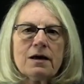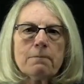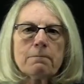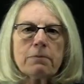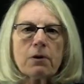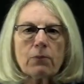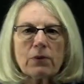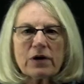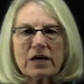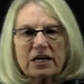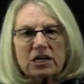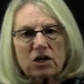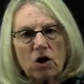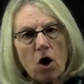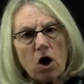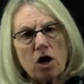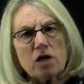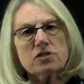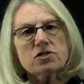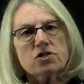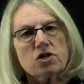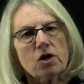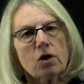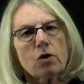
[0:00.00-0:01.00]
But we can
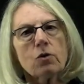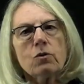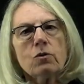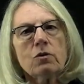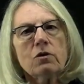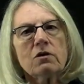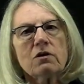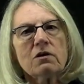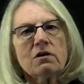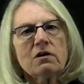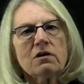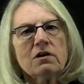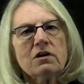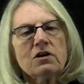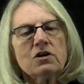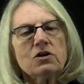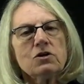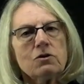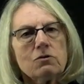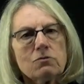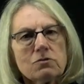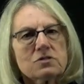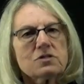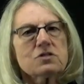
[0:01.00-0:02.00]
also
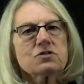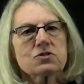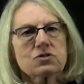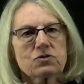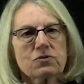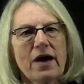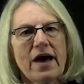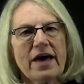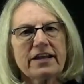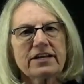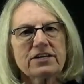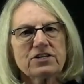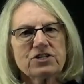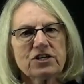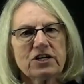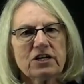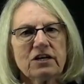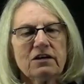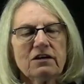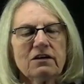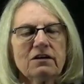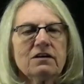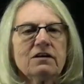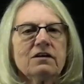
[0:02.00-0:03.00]
use a
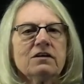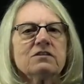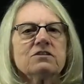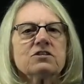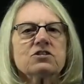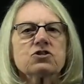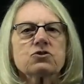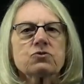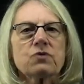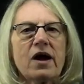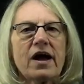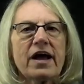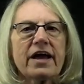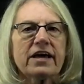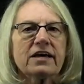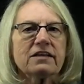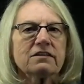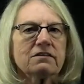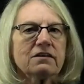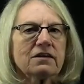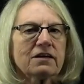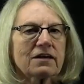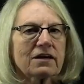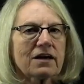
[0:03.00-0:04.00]
strategy to try
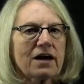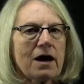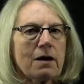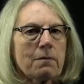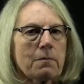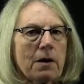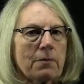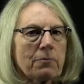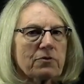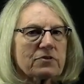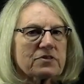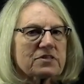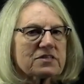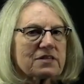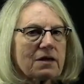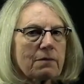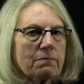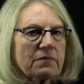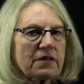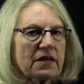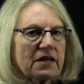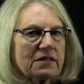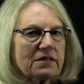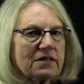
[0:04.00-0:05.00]
and come up with
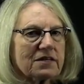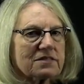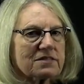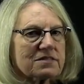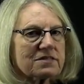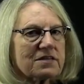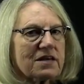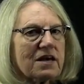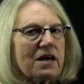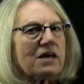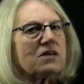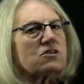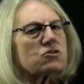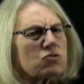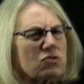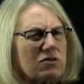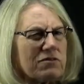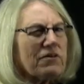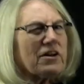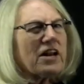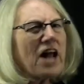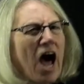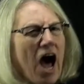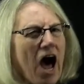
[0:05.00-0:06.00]
something that's
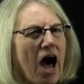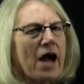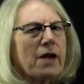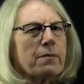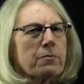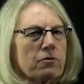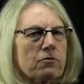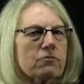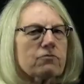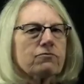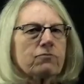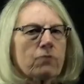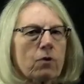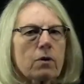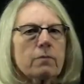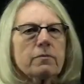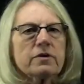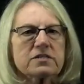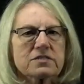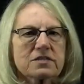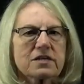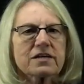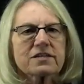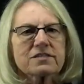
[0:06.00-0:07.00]
sort of a high
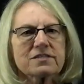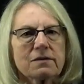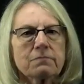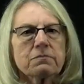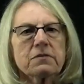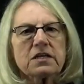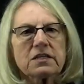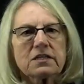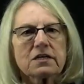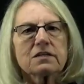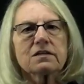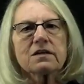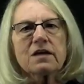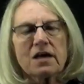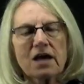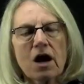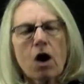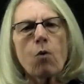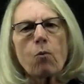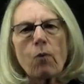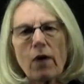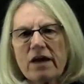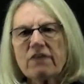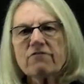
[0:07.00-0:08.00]
performance, like something that,
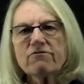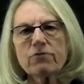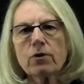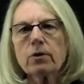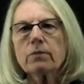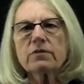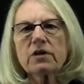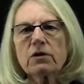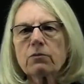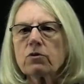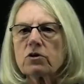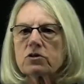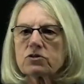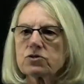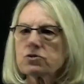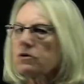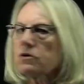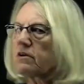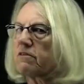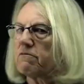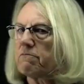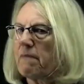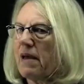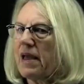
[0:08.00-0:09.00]
a waveform that will
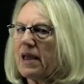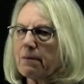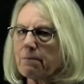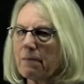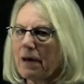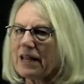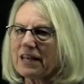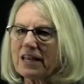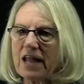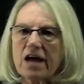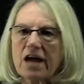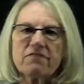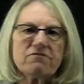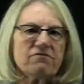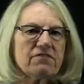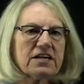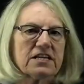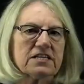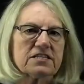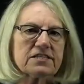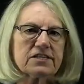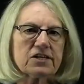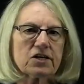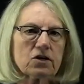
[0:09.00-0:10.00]
sort of make my life
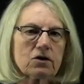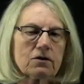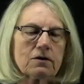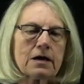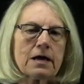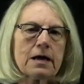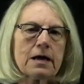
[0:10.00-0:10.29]
easier.